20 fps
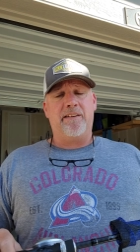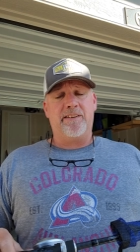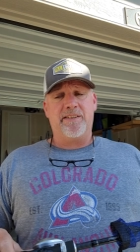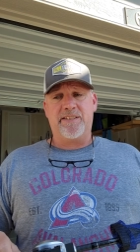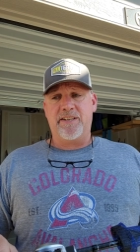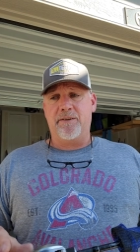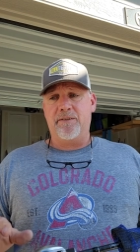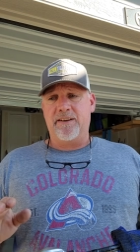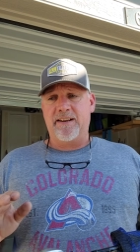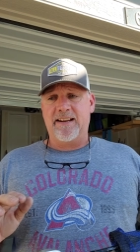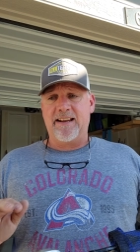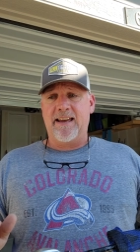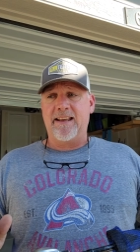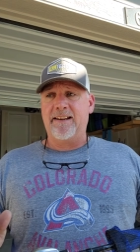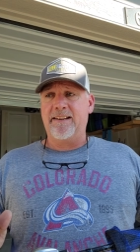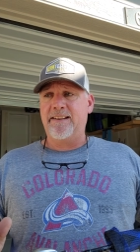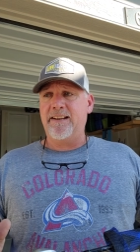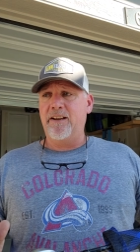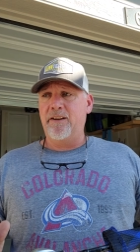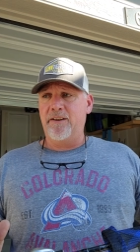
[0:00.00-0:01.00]
of this year, and I got
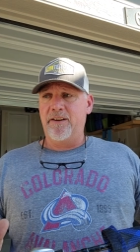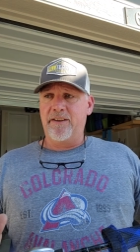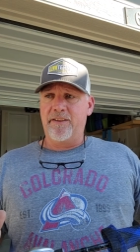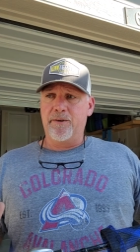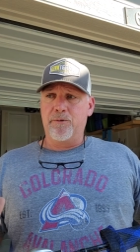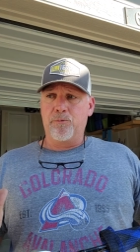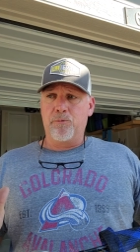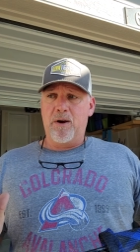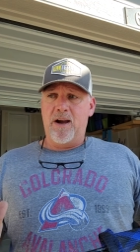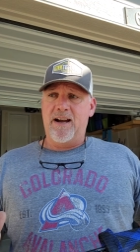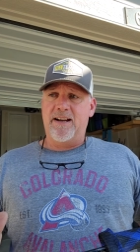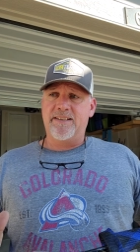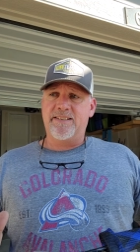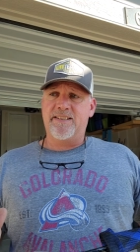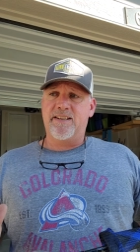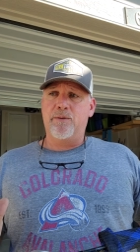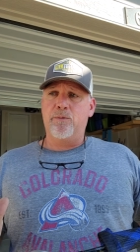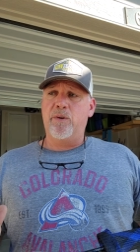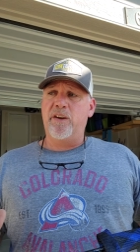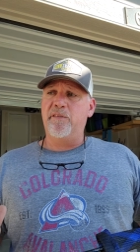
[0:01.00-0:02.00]
to tell you, the
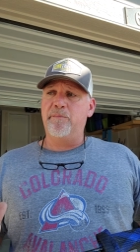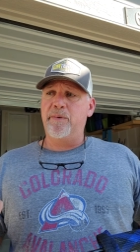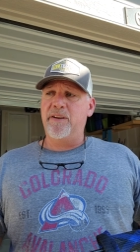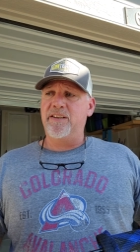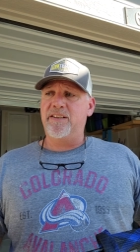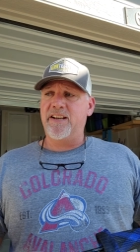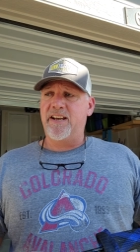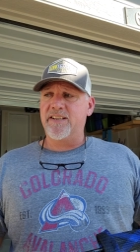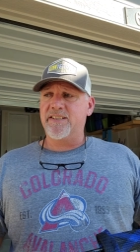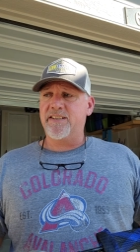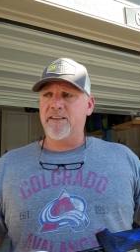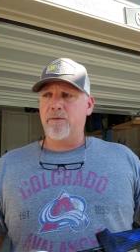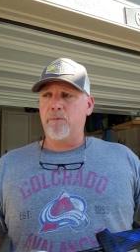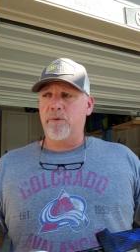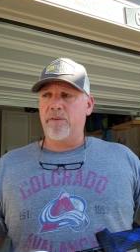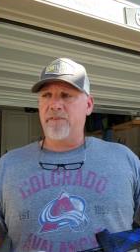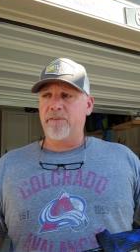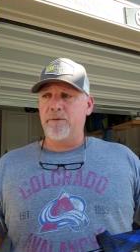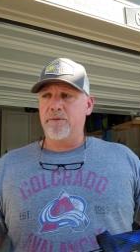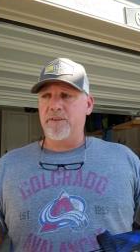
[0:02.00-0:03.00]
rods that we have been testing
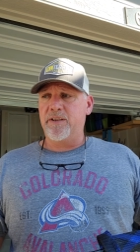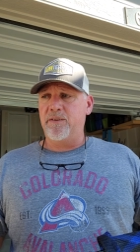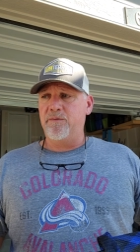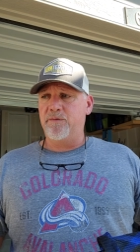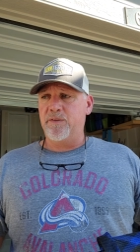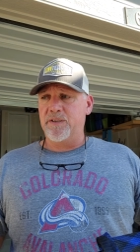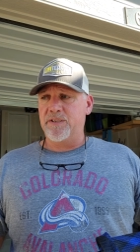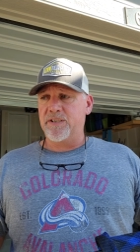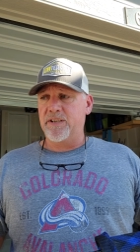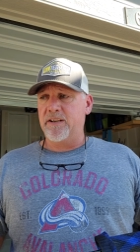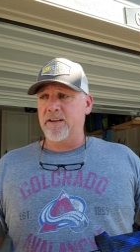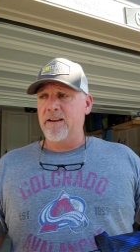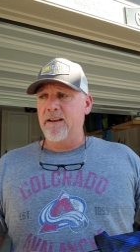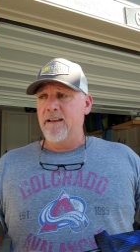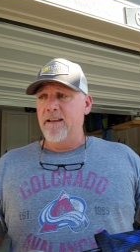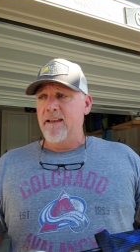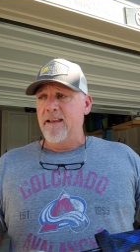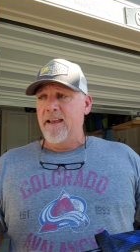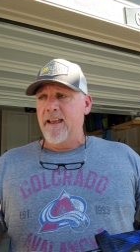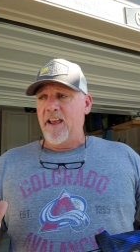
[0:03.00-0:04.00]
with 13 fishing
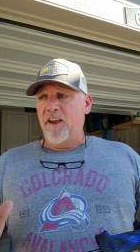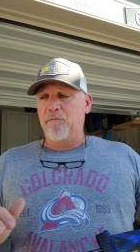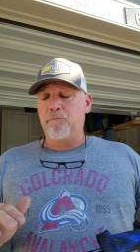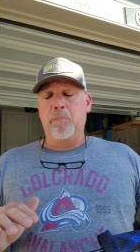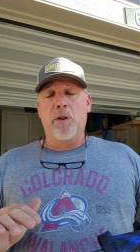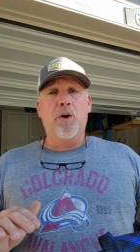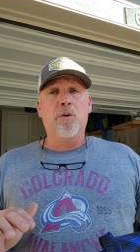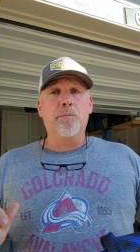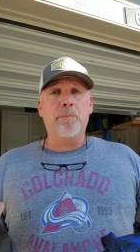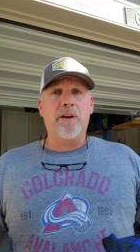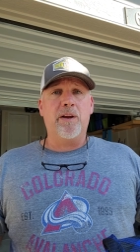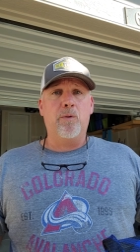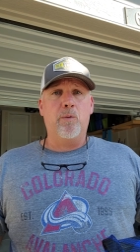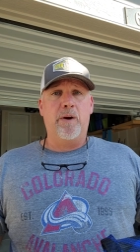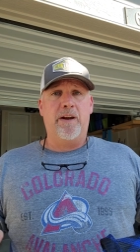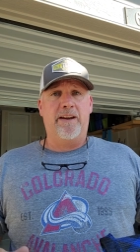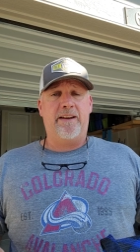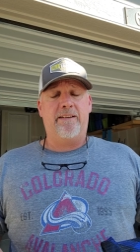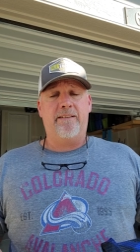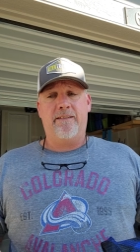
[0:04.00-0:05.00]
have blown me
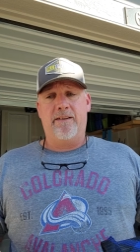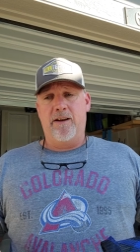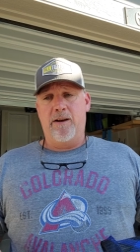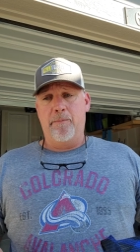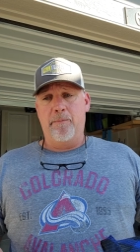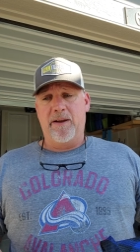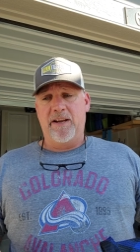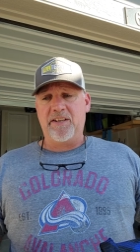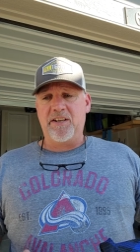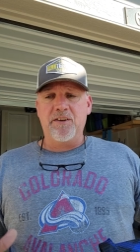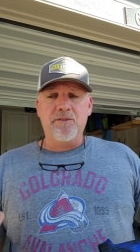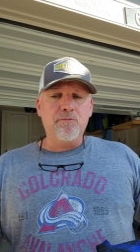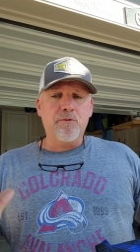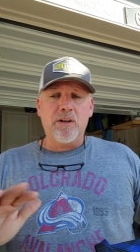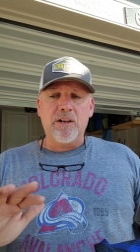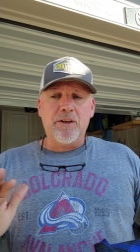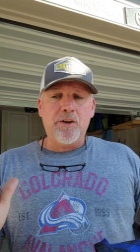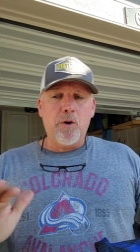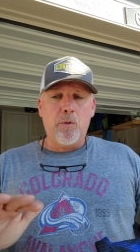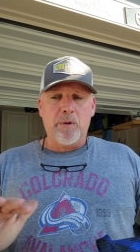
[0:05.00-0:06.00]
away. Um, I didn't
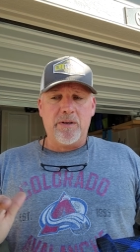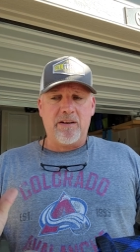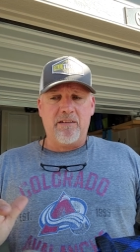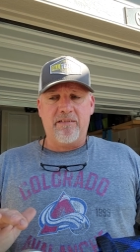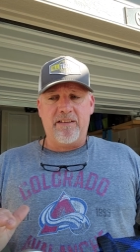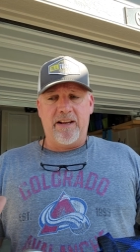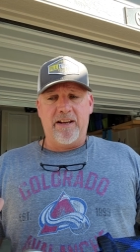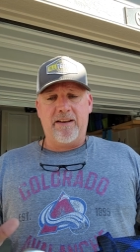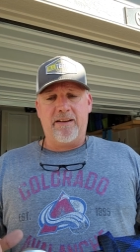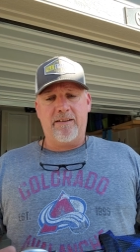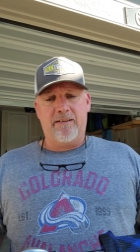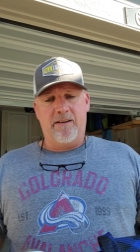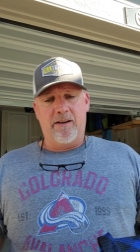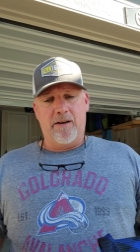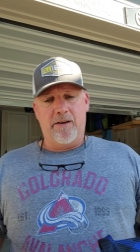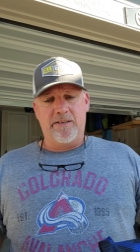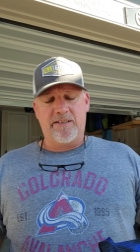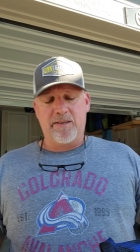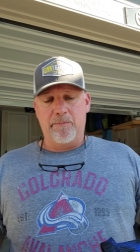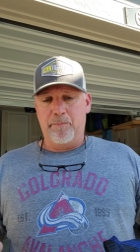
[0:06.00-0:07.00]
really know what to think.
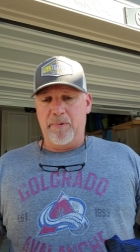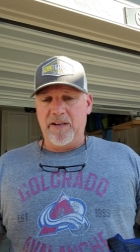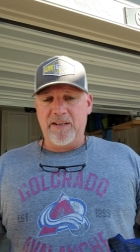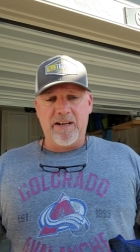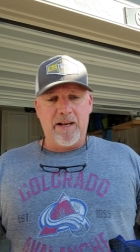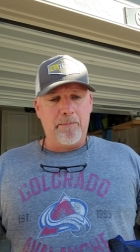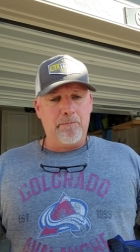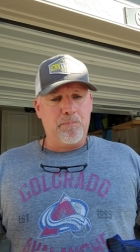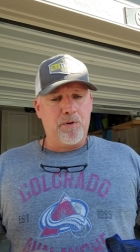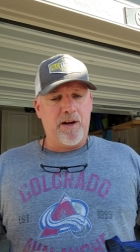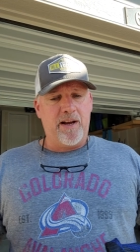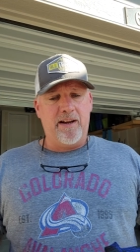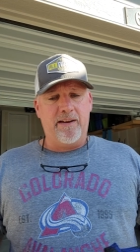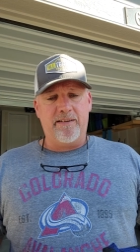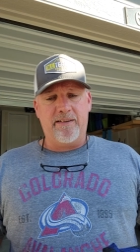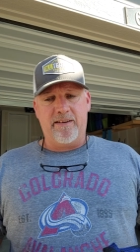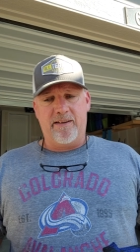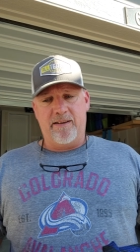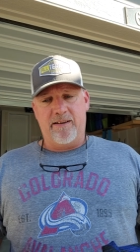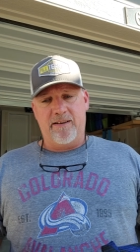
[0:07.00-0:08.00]
Uh, it's a big name
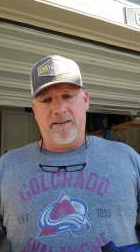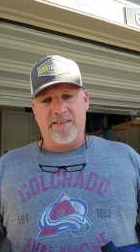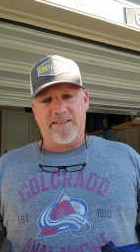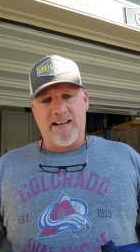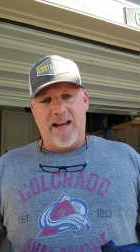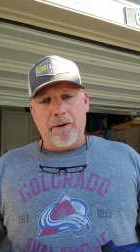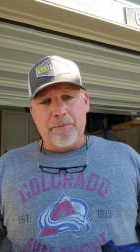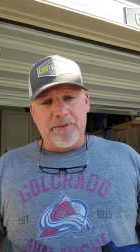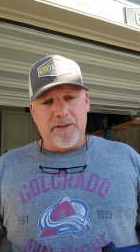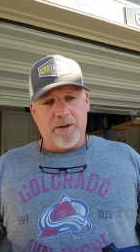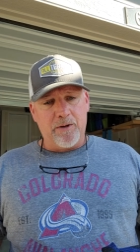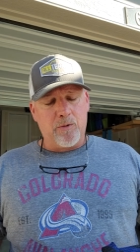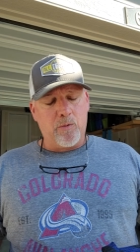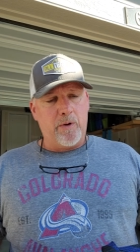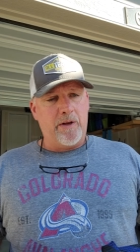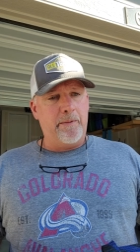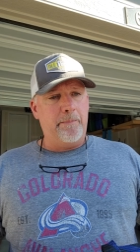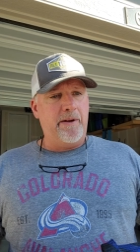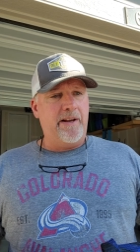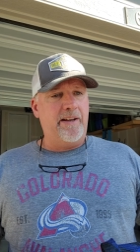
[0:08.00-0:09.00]
brand, uh, it's out there
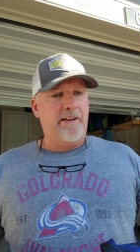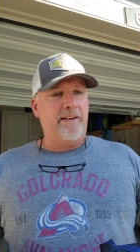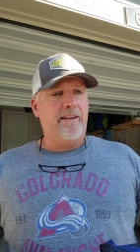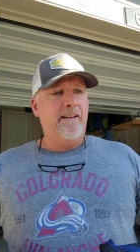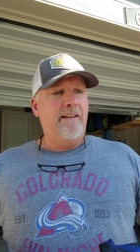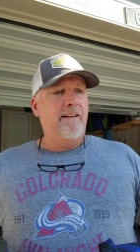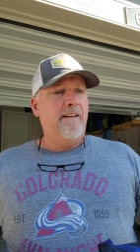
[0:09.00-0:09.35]
quite a bit,